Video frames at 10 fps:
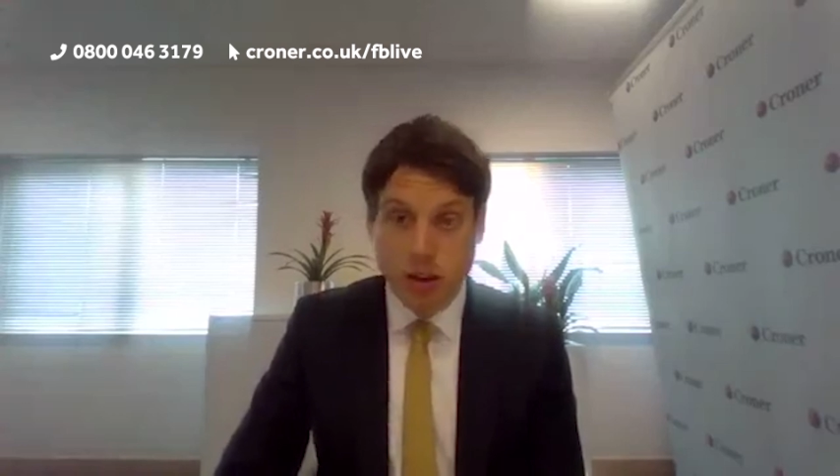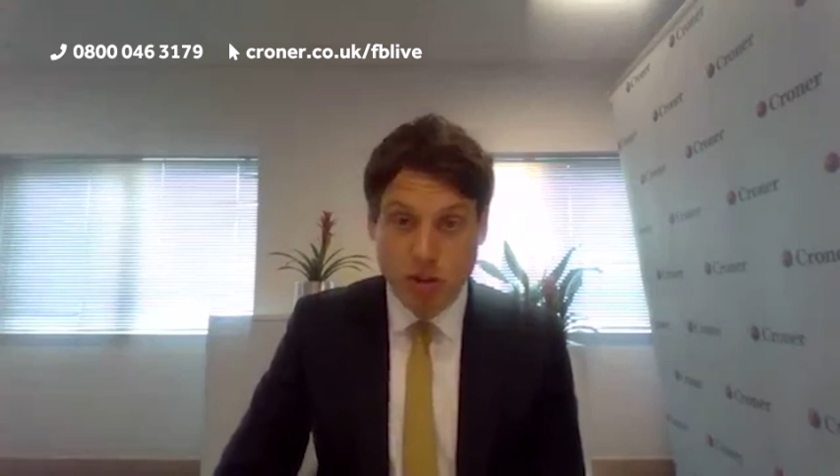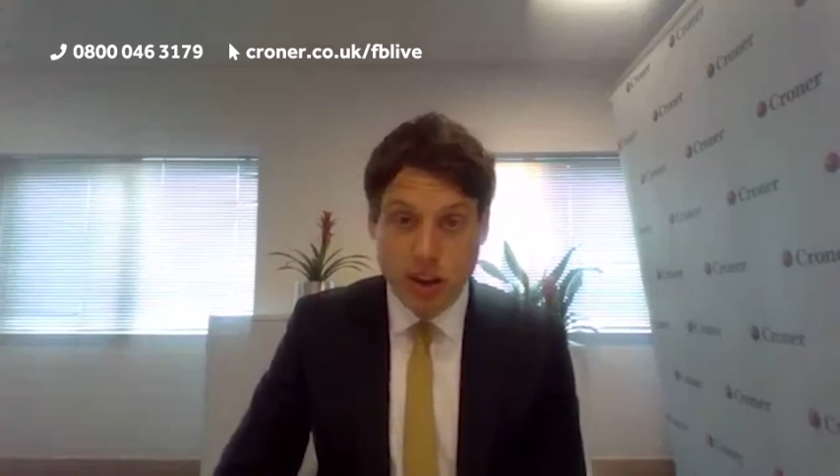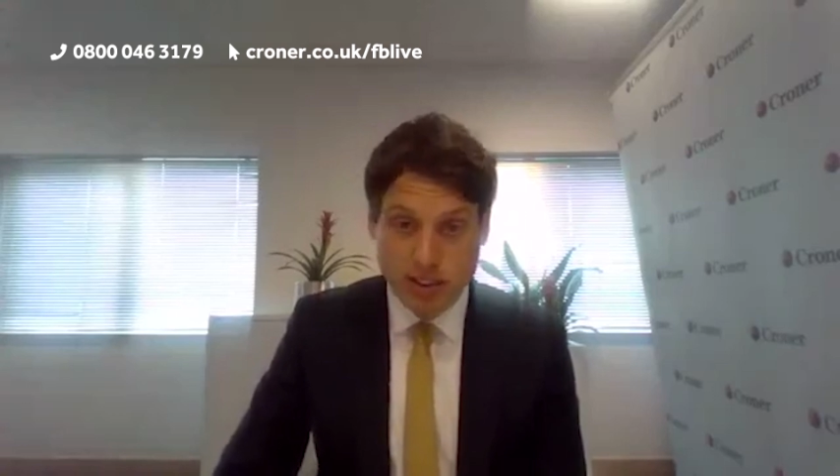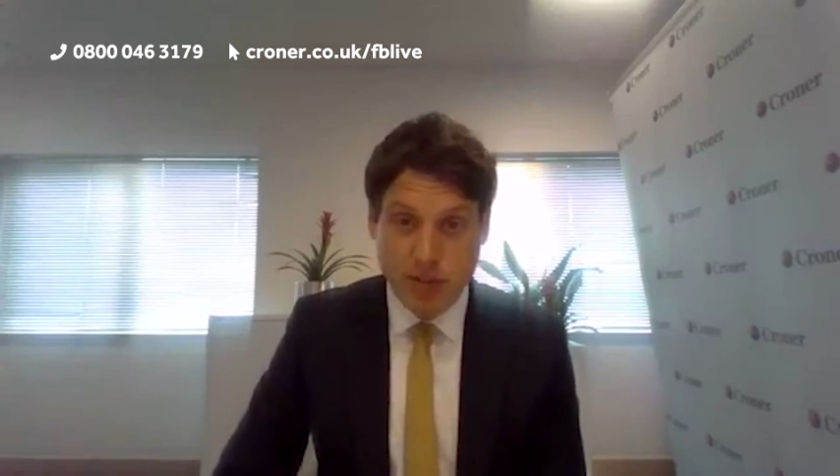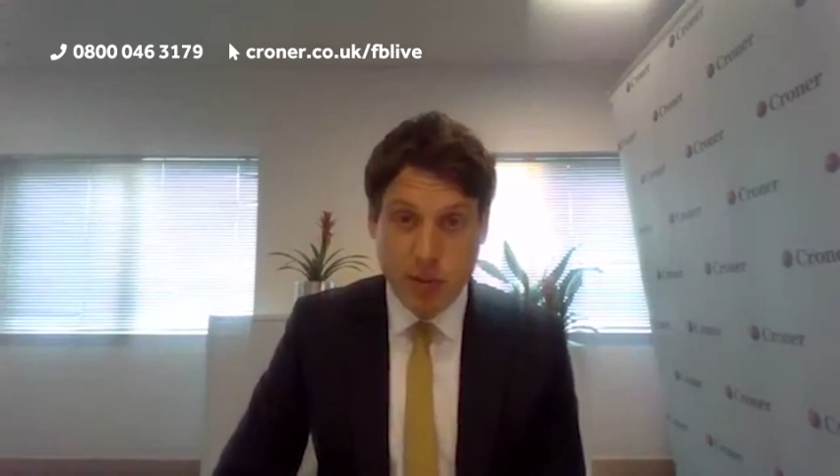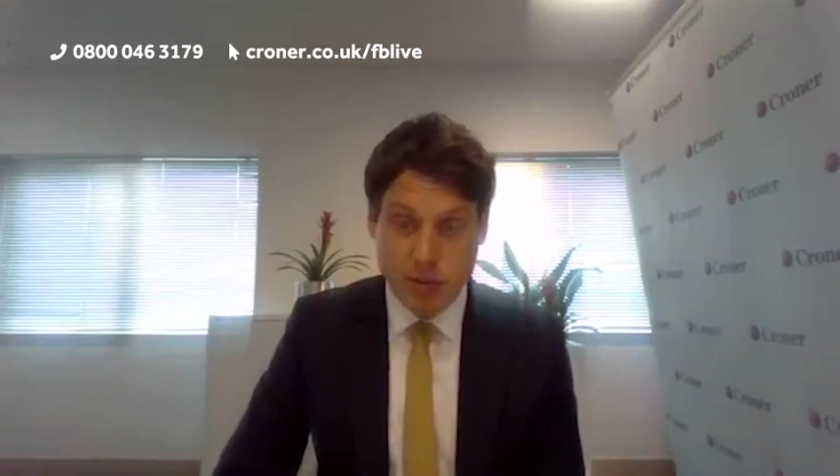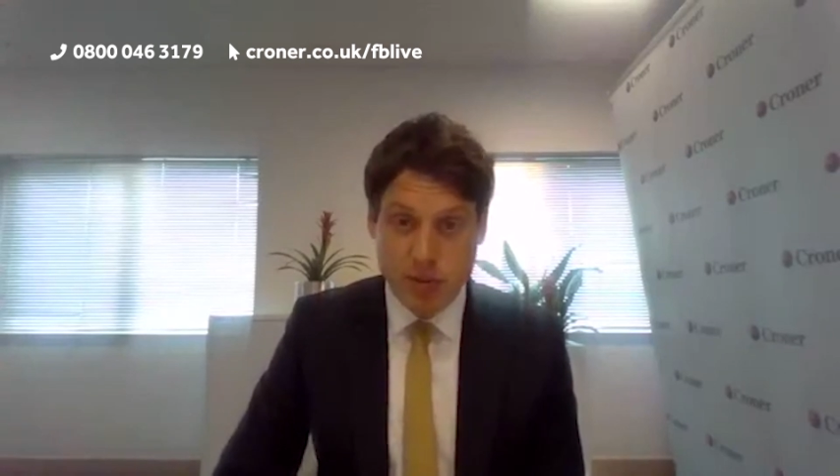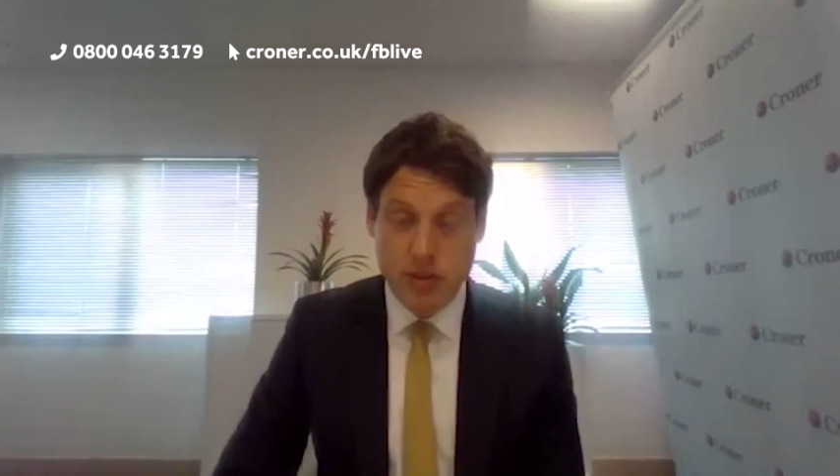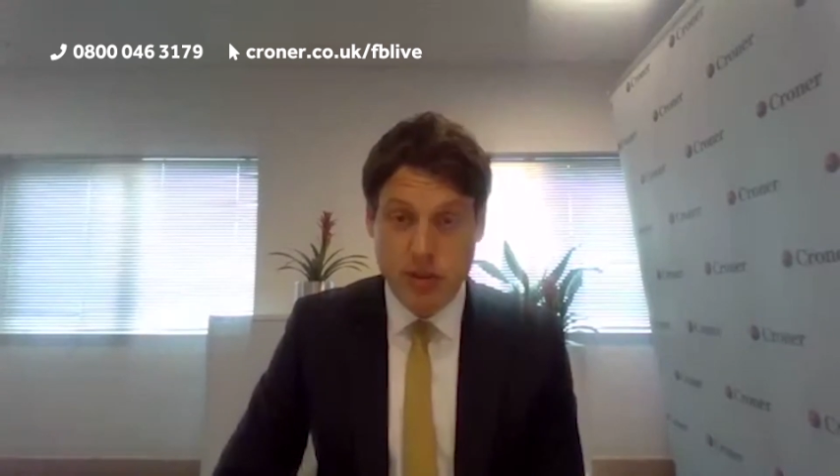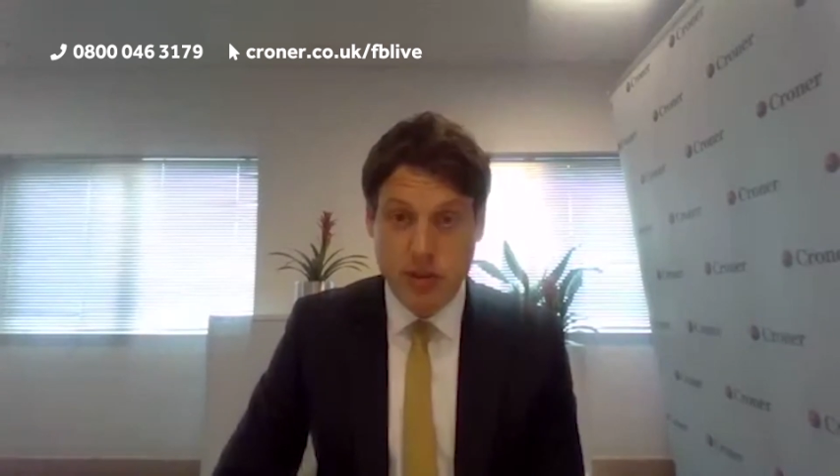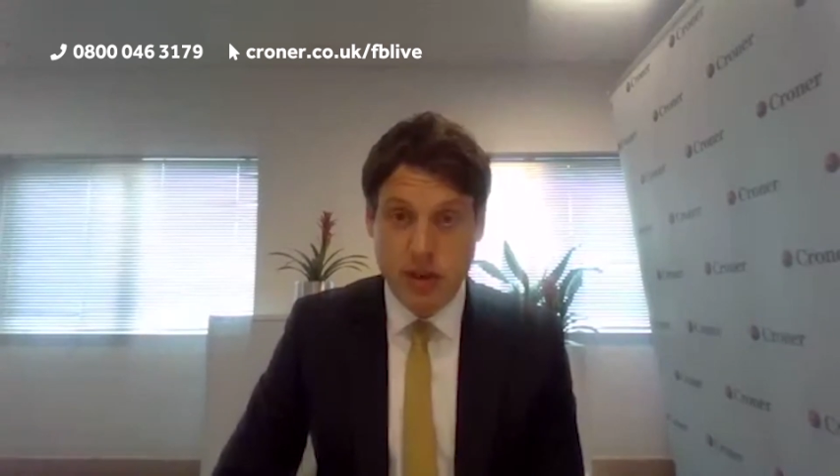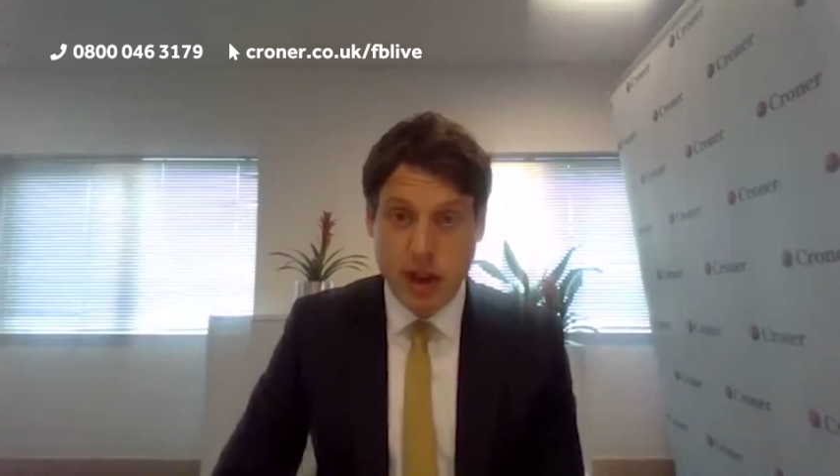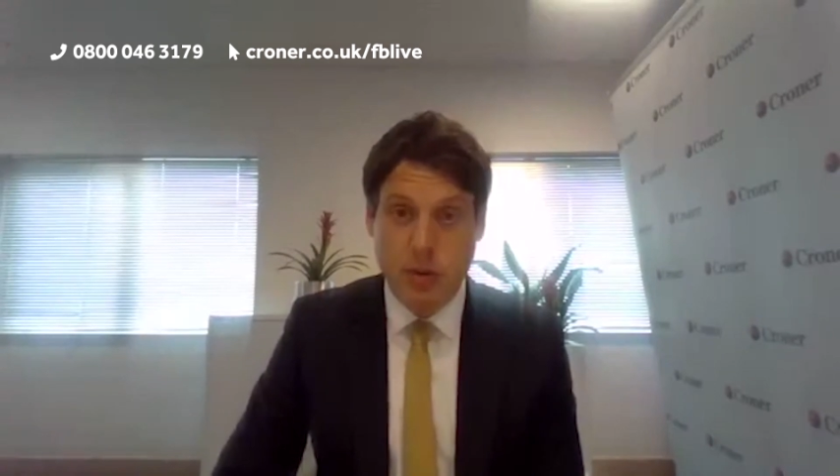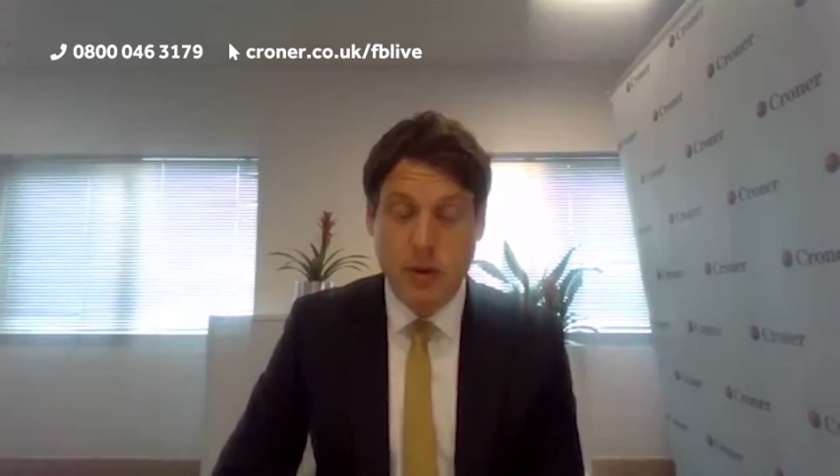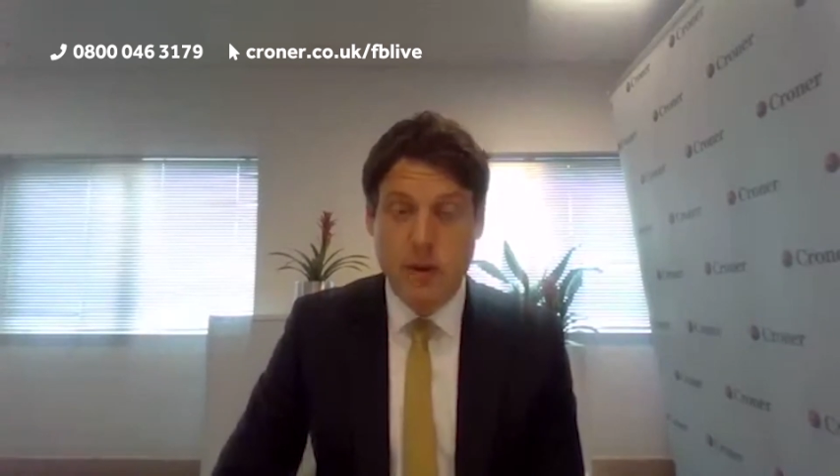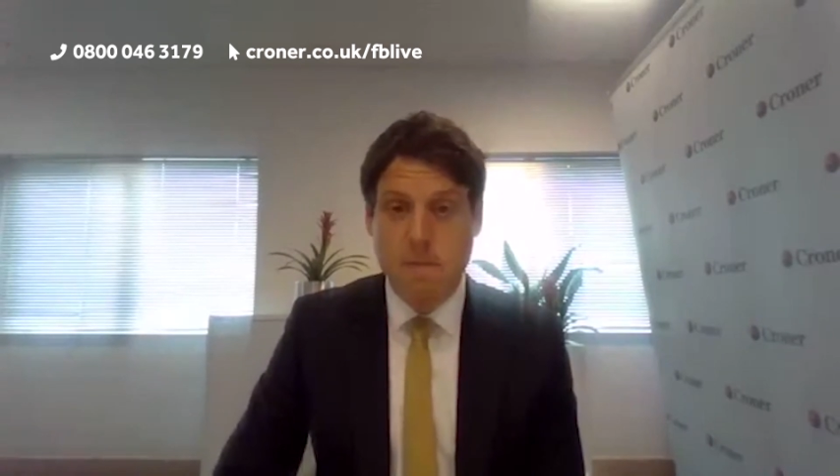an attractive option now,